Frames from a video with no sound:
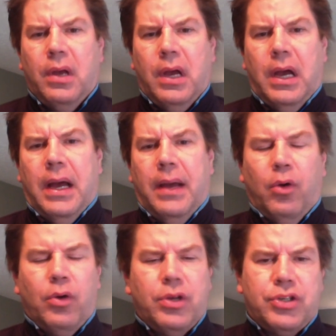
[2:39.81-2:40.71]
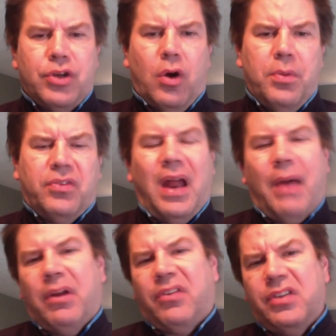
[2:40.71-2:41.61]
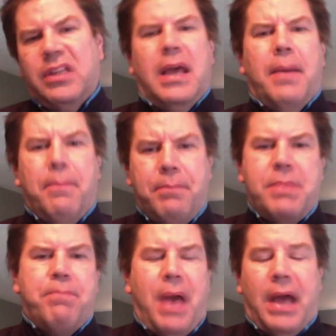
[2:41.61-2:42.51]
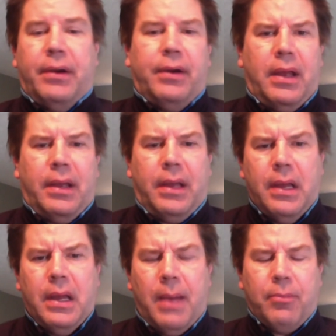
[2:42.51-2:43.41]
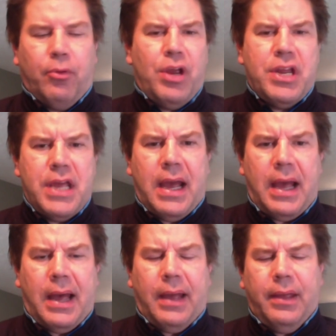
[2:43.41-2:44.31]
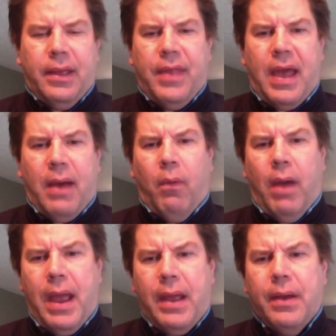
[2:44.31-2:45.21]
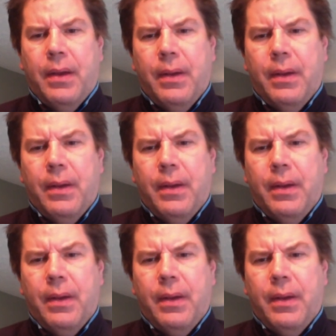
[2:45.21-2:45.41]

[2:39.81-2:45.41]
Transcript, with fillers: Uh, Ogunjobi's good. I want to see them be better. I I'm greedy I, I, in that way.